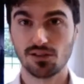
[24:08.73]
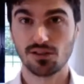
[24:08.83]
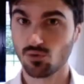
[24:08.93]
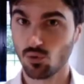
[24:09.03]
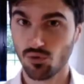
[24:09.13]

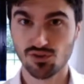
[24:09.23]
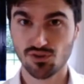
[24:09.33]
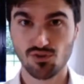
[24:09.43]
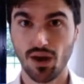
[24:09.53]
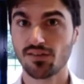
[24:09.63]
imagine all
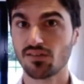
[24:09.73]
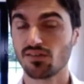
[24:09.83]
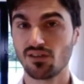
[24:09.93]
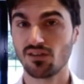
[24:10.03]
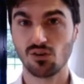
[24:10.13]
the
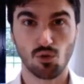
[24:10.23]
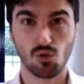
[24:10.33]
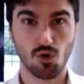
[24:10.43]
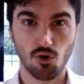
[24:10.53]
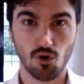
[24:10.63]
stress and
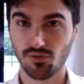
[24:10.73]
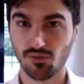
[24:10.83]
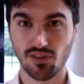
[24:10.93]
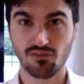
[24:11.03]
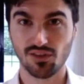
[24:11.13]
all the
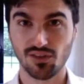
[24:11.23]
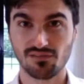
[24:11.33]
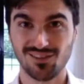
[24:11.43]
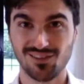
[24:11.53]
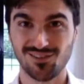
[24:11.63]
horrible stuff that